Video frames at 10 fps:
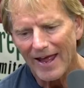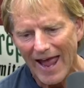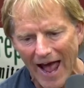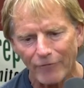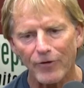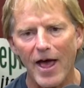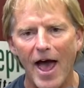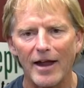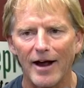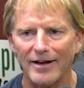After
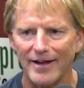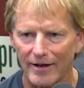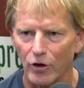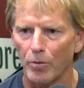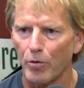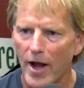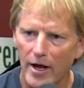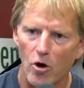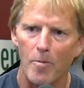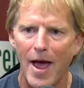that, I take a little
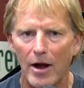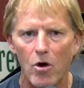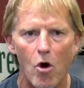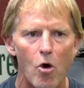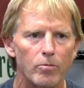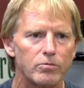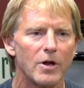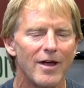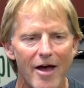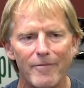break, go back home,
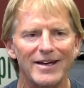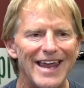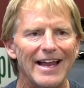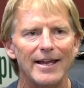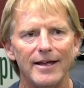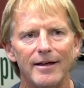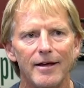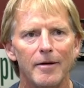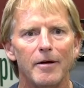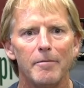have my daily
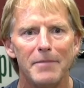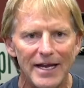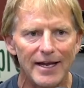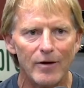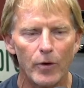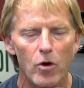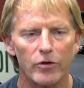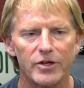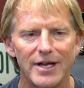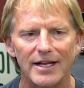meeting. We call
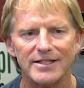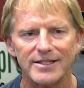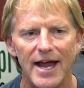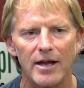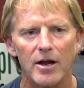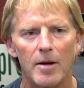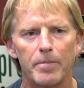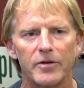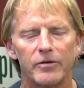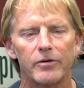it the daily
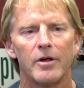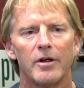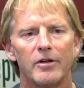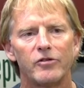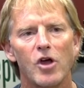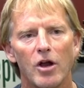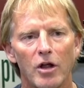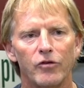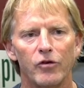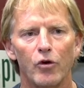stand-up. It's it's done
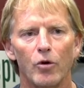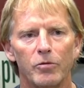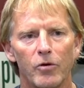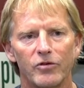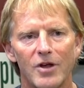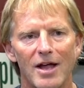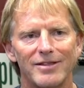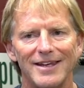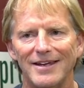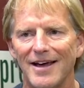on Zoom, so it's got the